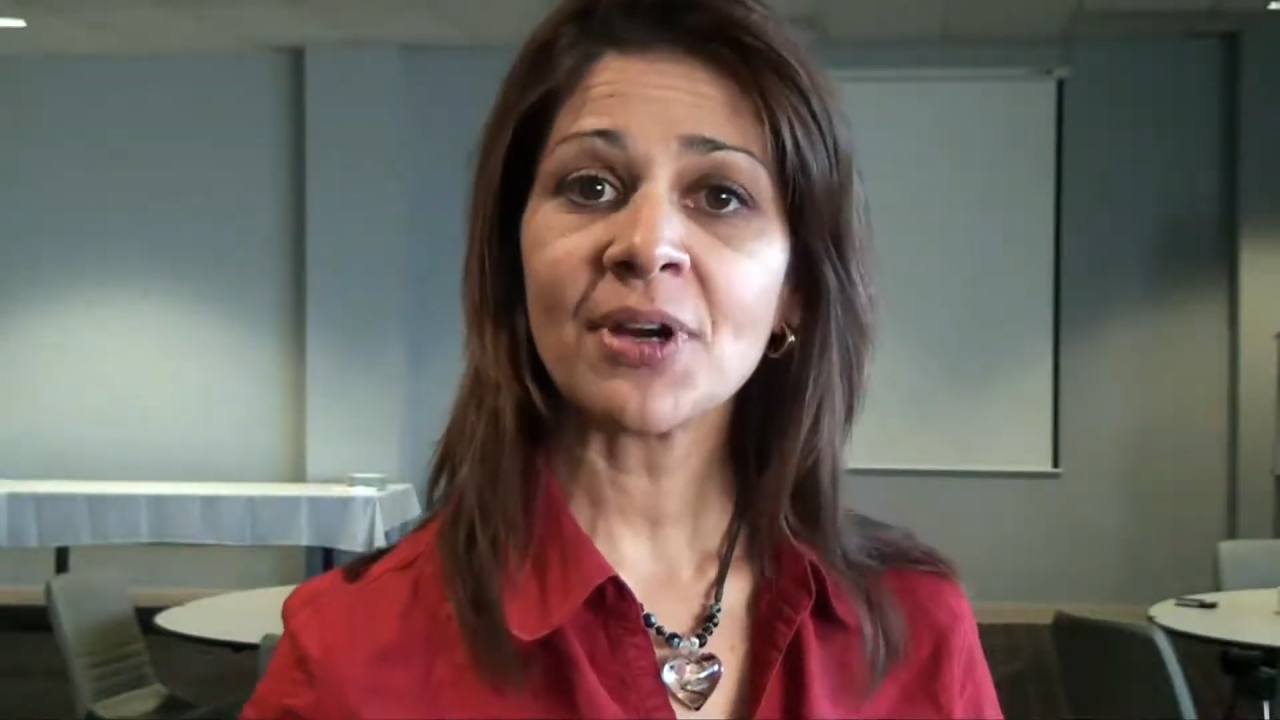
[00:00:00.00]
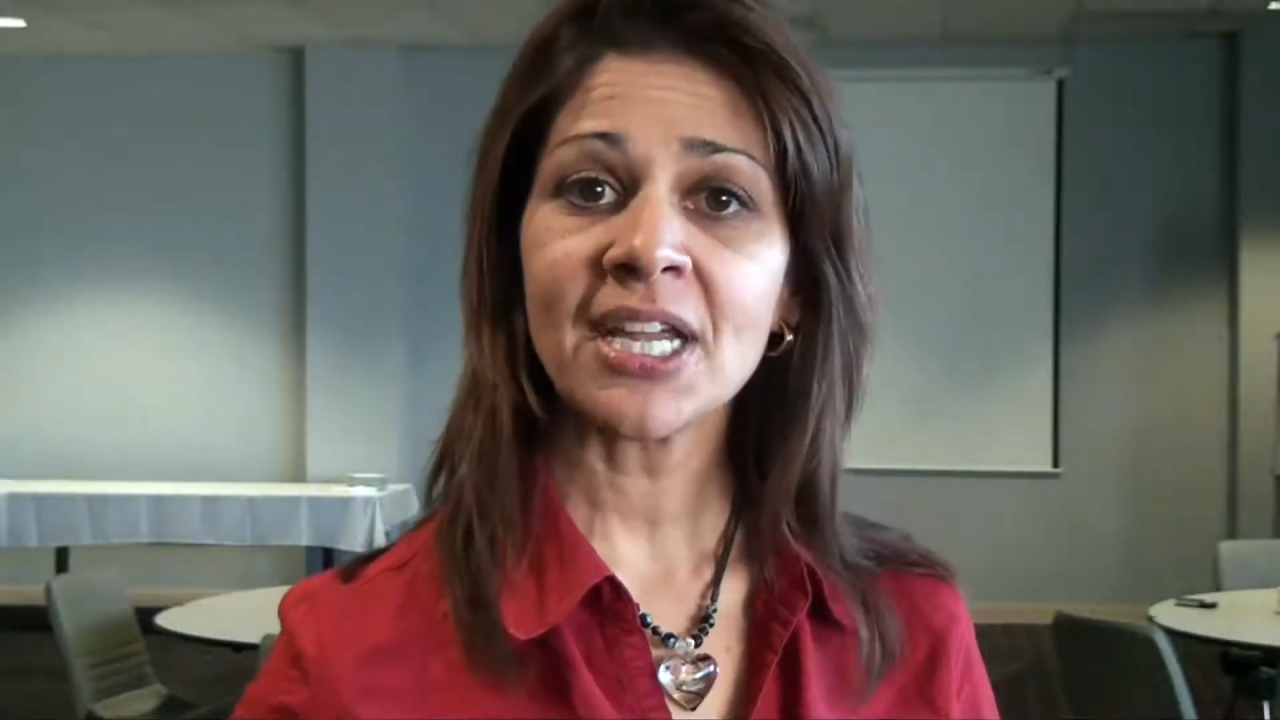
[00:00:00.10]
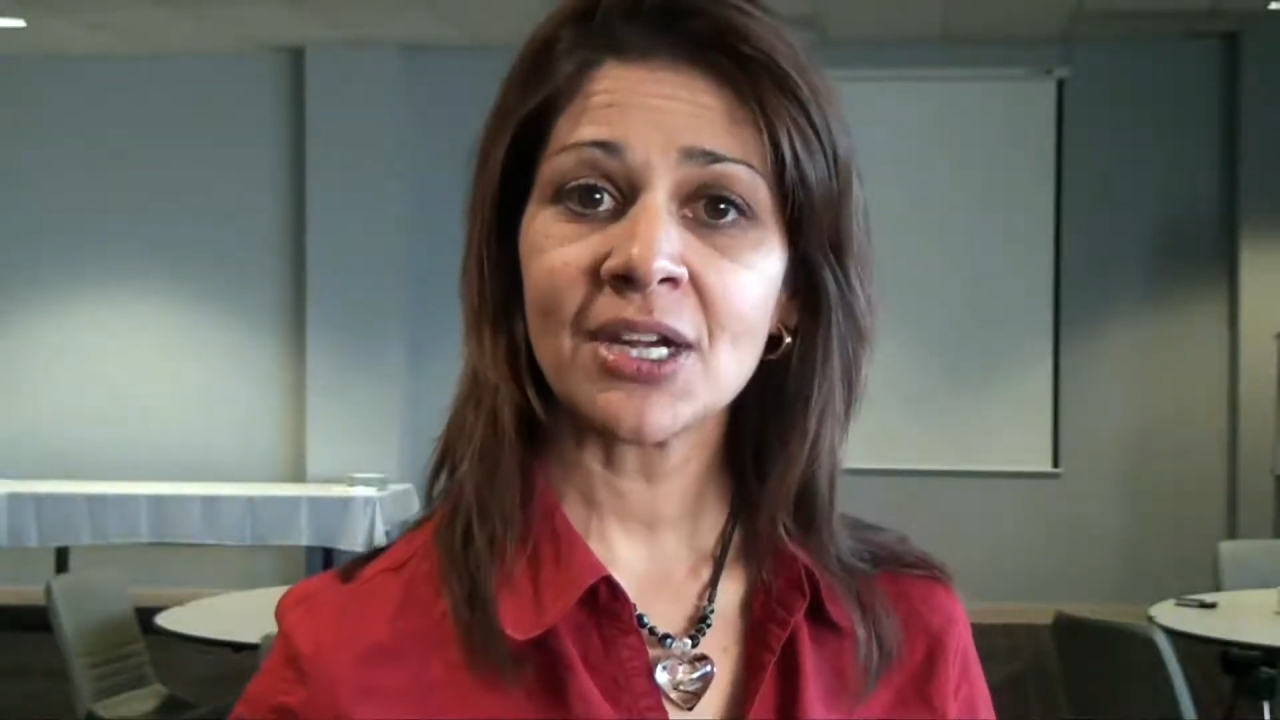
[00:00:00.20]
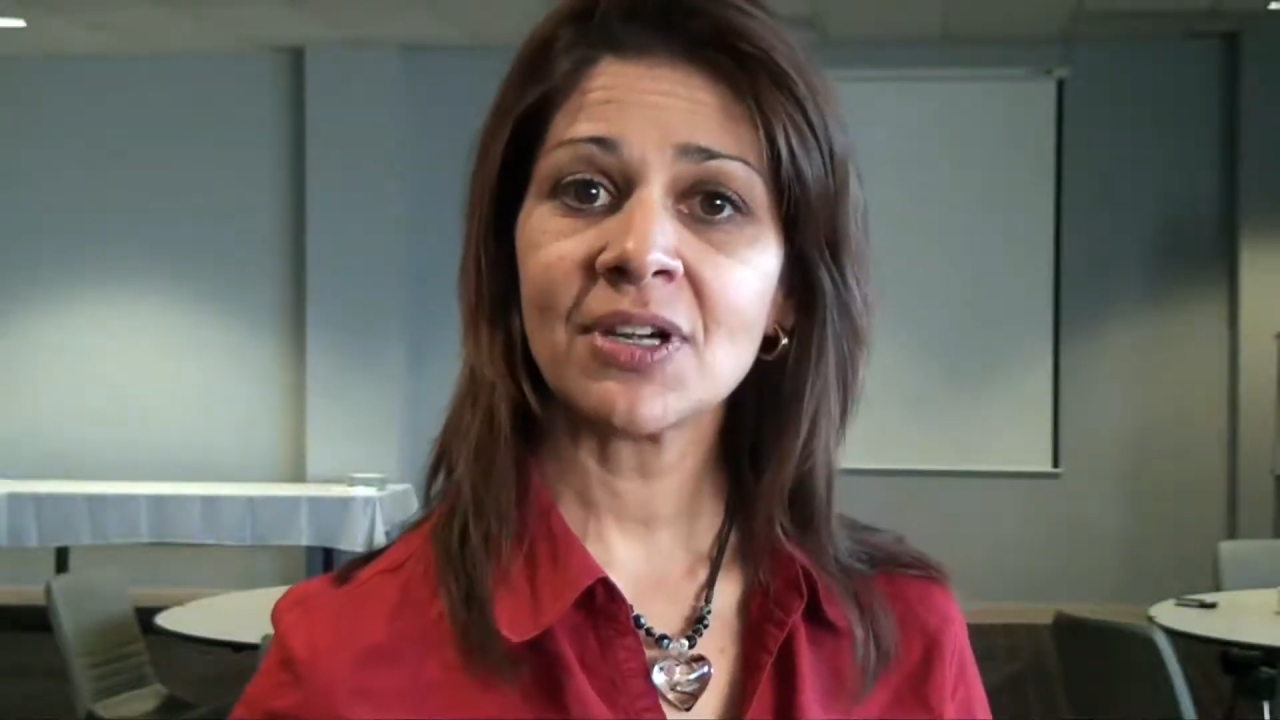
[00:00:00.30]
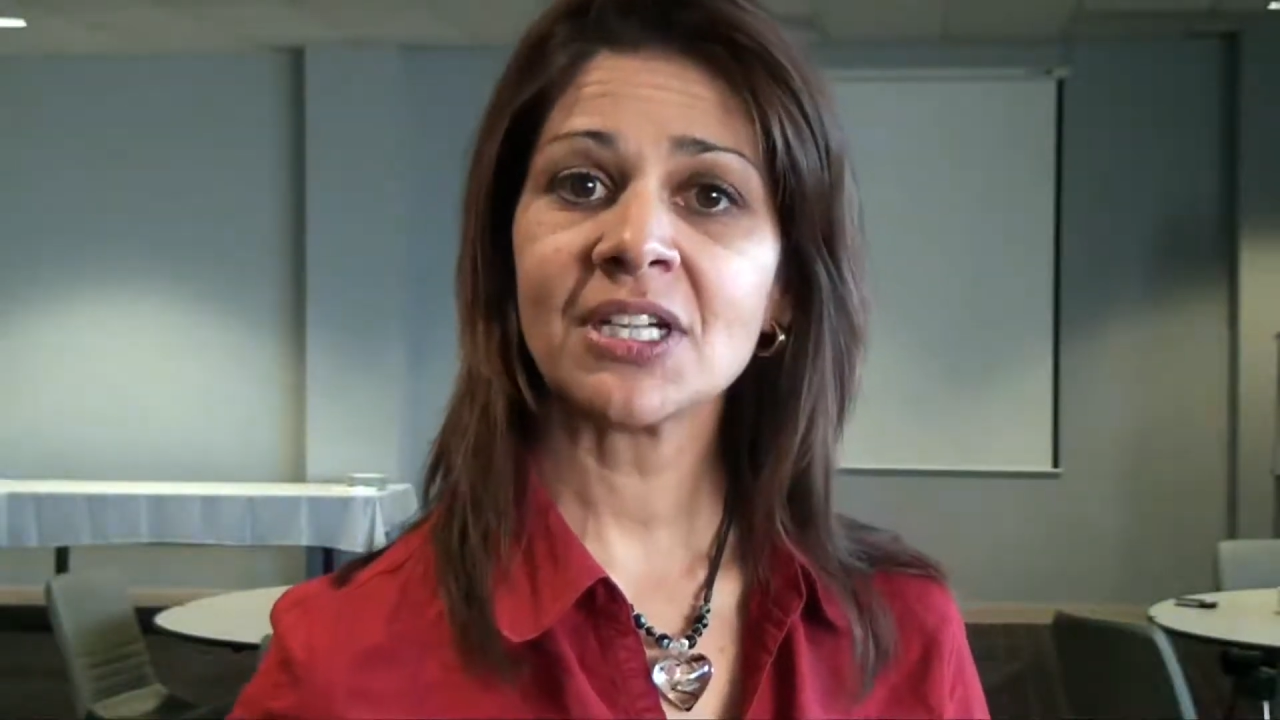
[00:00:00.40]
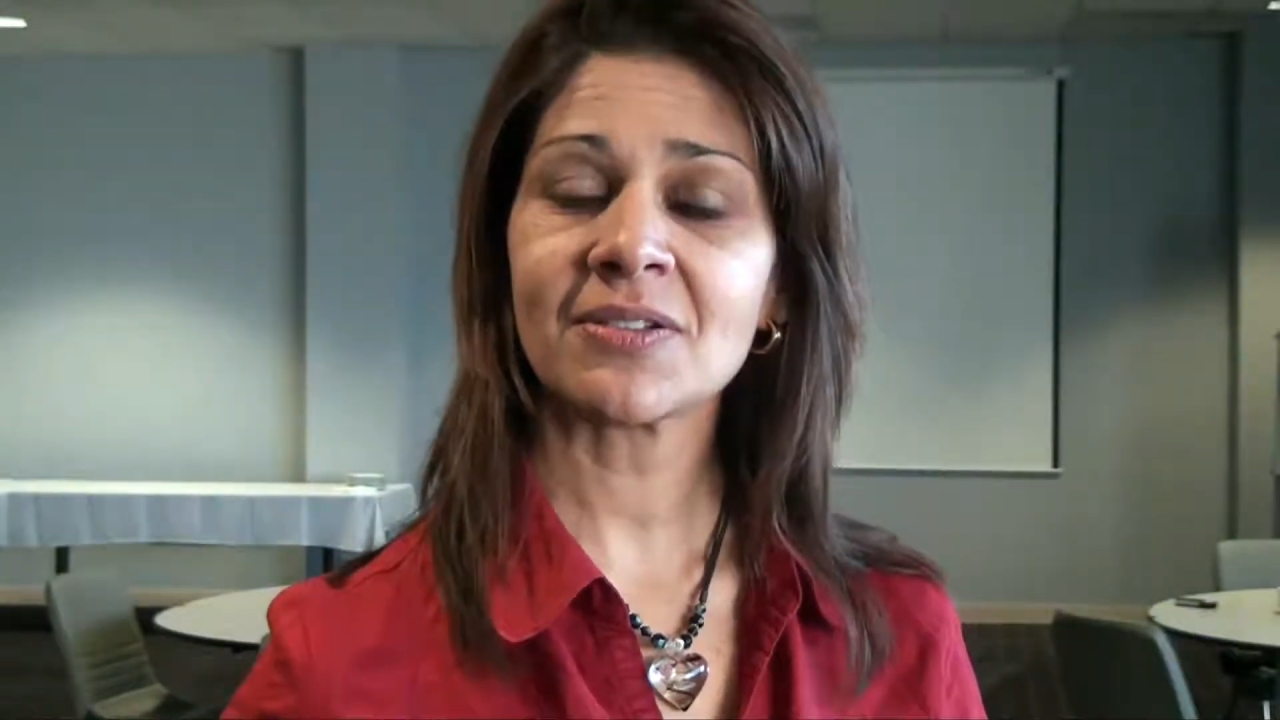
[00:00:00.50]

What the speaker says: hearing